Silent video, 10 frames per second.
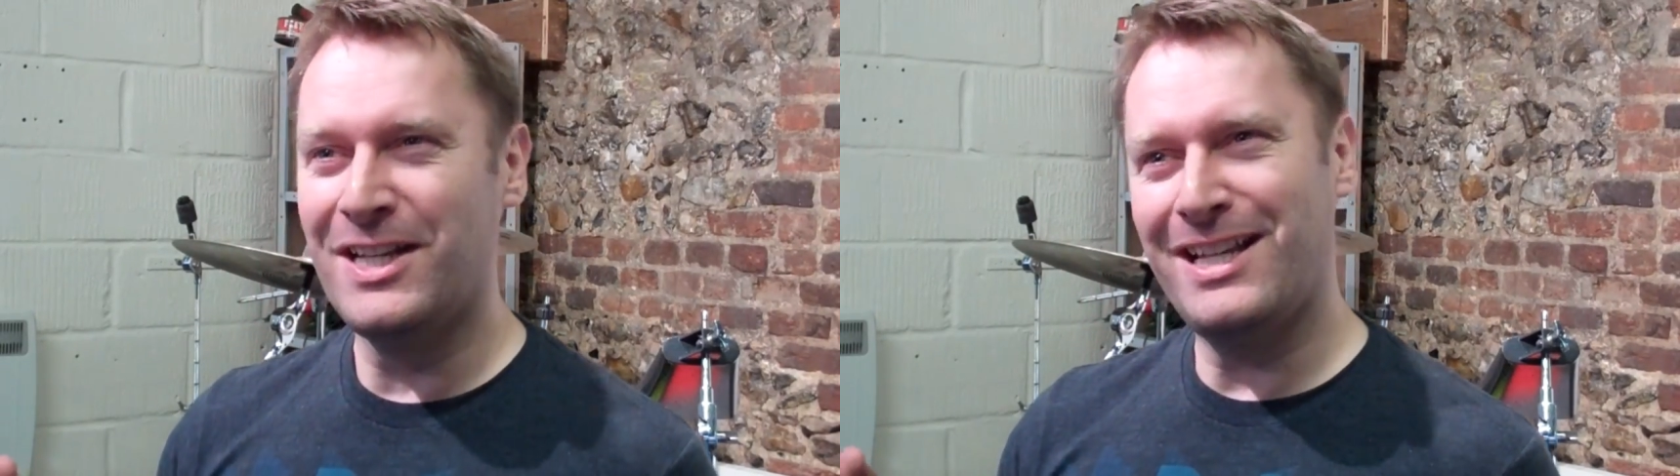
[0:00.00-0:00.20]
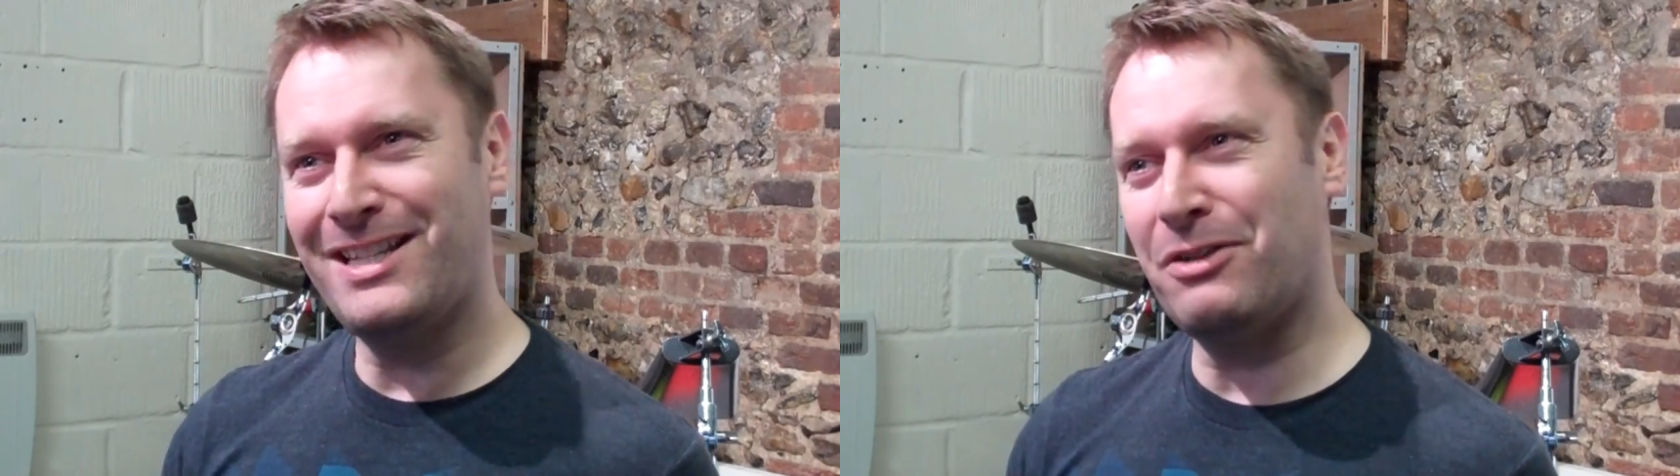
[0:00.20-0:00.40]

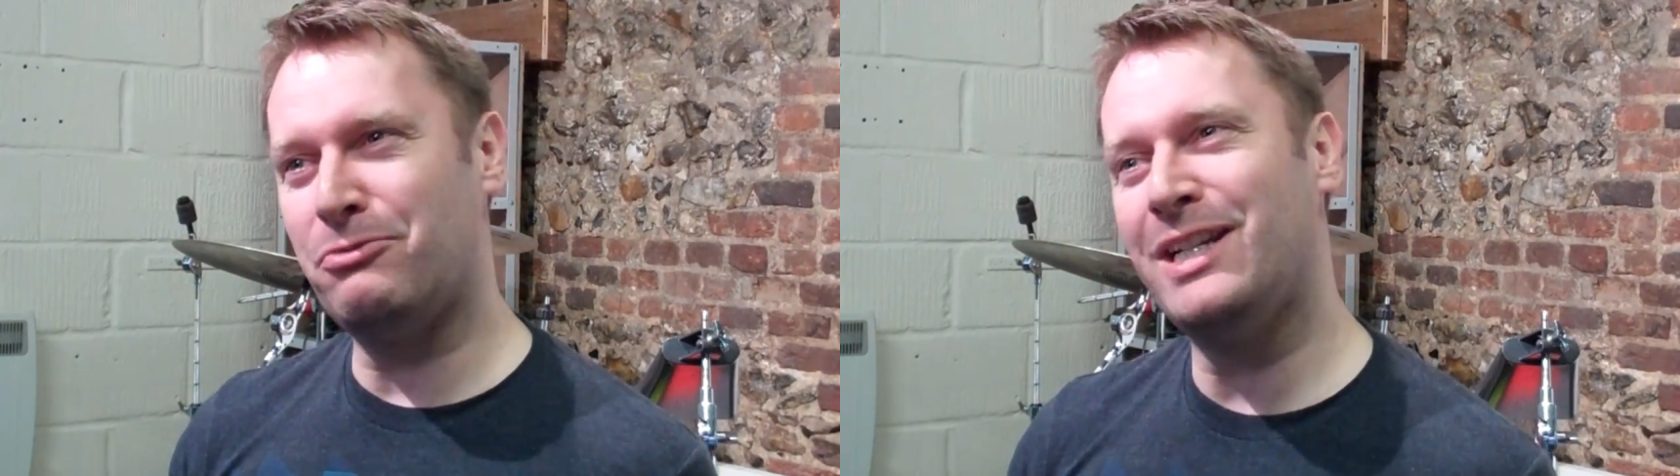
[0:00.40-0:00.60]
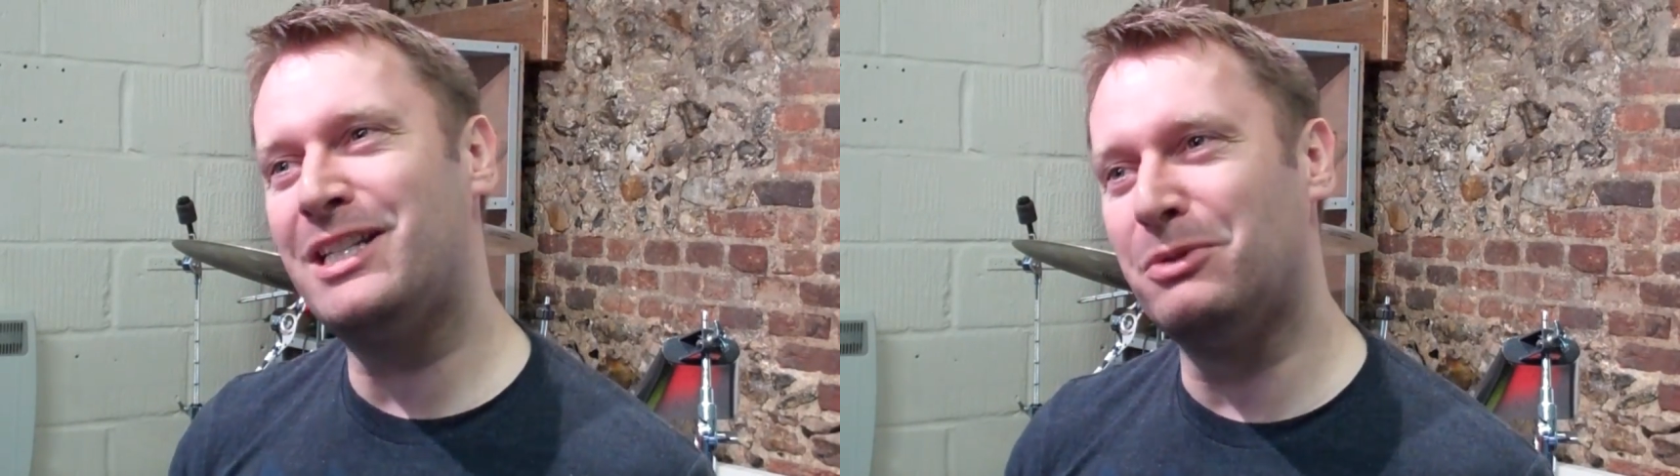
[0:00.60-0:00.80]
is that
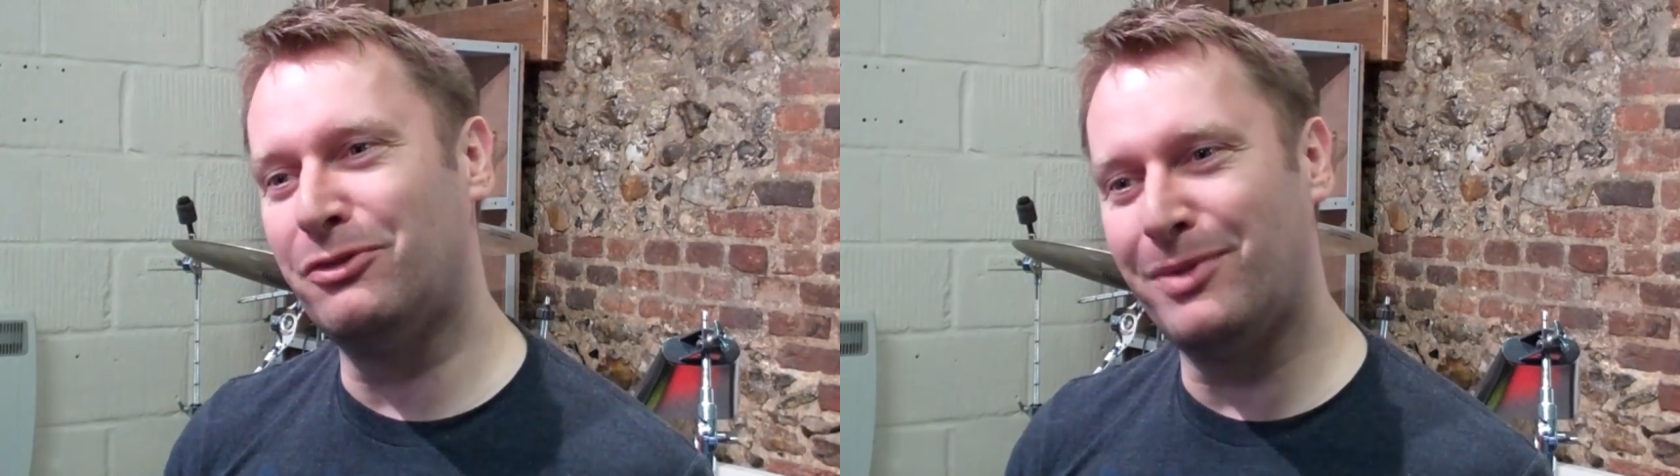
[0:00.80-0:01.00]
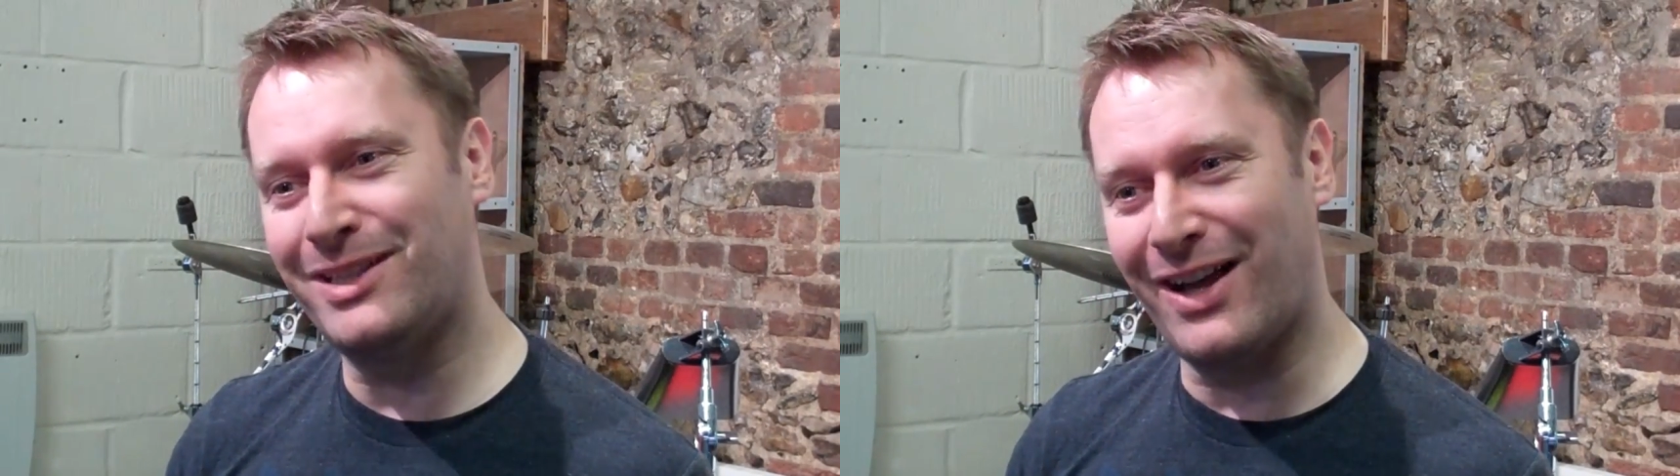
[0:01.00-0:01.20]
reasonable
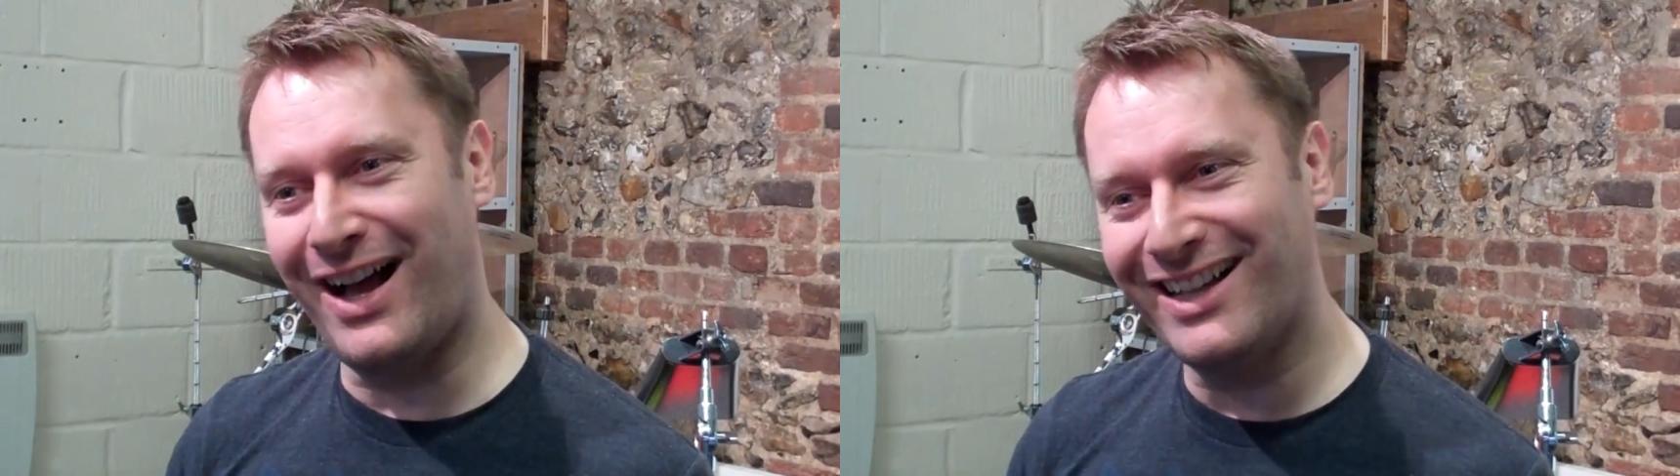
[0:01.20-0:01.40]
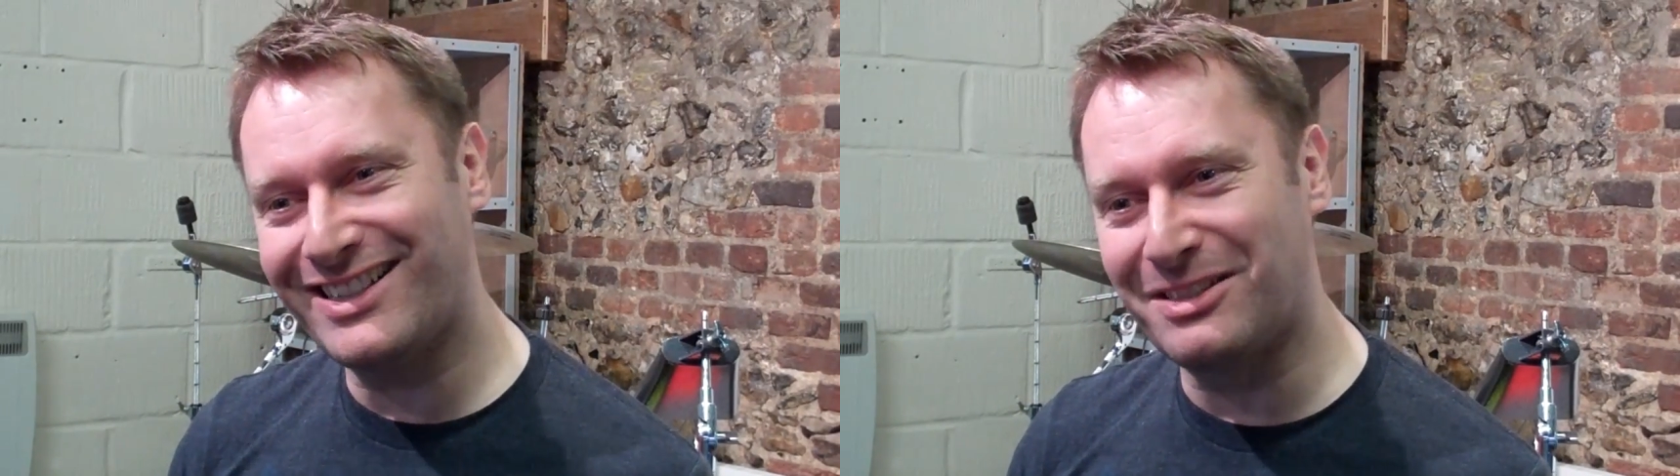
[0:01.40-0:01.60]
for me to
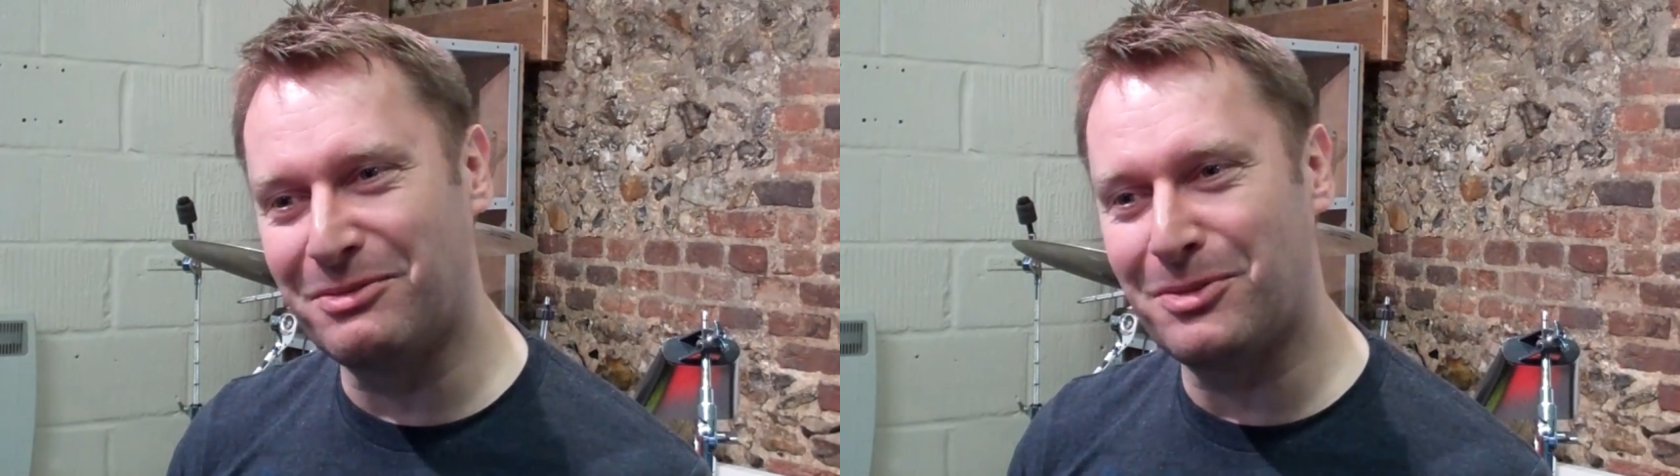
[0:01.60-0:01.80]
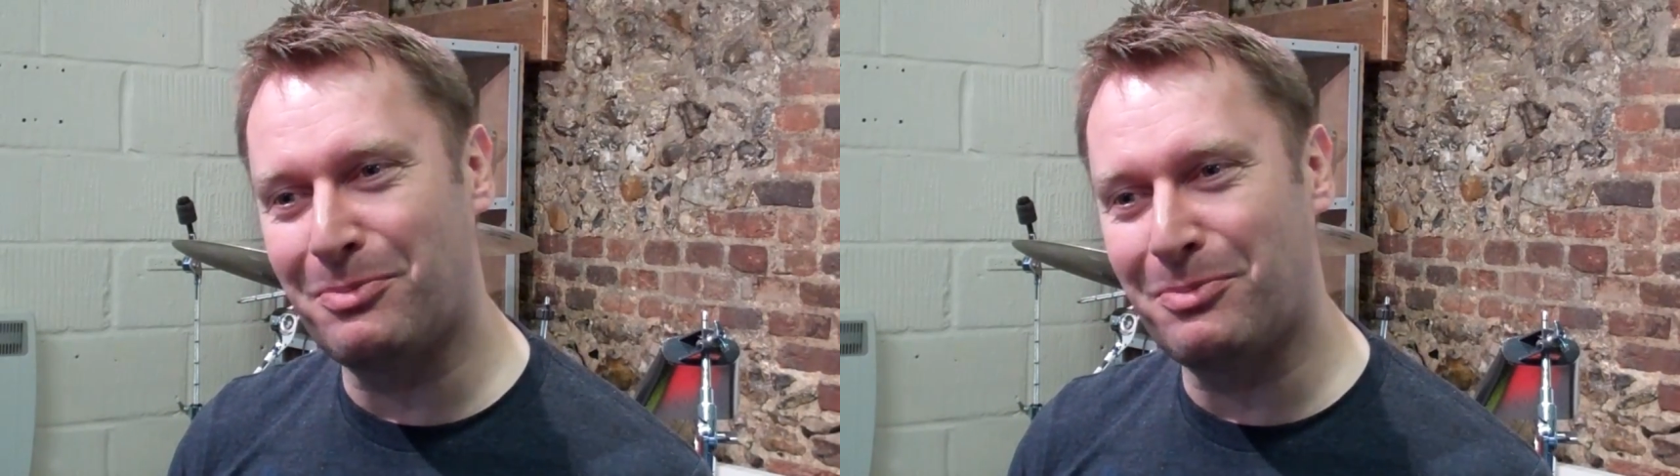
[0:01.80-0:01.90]
ask them to